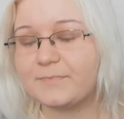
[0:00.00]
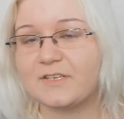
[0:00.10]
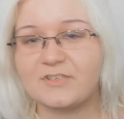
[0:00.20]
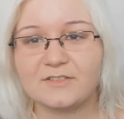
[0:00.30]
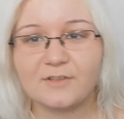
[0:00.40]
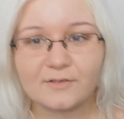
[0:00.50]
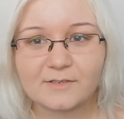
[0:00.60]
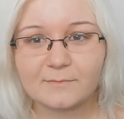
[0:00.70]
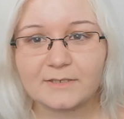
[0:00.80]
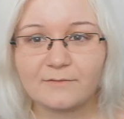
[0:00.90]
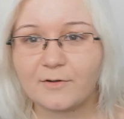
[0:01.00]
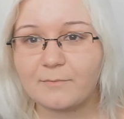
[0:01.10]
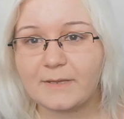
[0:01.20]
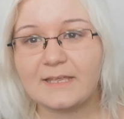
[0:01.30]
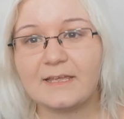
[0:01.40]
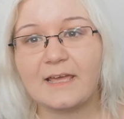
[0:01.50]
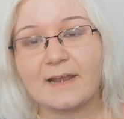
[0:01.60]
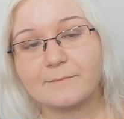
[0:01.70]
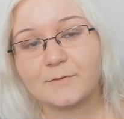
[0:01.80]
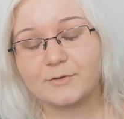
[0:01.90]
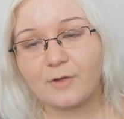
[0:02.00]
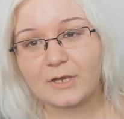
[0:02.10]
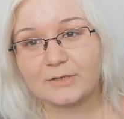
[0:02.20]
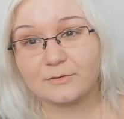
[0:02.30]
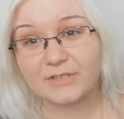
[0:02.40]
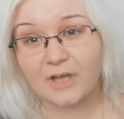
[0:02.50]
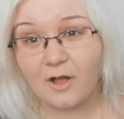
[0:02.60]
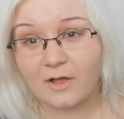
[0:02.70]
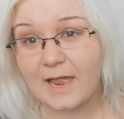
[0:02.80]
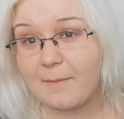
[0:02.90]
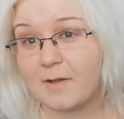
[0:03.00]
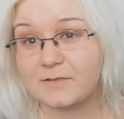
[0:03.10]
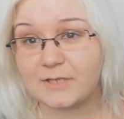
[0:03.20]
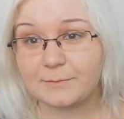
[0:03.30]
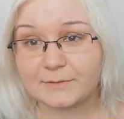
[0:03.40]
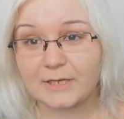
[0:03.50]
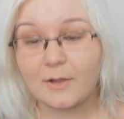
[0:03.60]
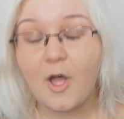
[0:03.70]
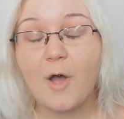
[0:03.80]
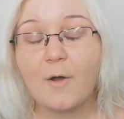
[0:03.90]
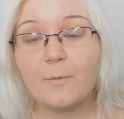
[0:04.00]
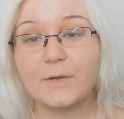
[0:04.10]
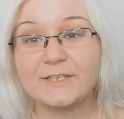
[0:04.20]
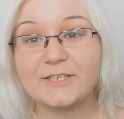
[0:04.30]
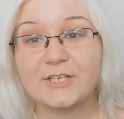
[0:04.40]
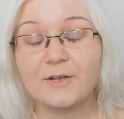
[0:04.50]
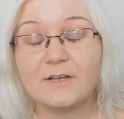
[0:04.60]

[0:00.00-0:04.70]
that's just not something for me, and I'm not going to talk about something with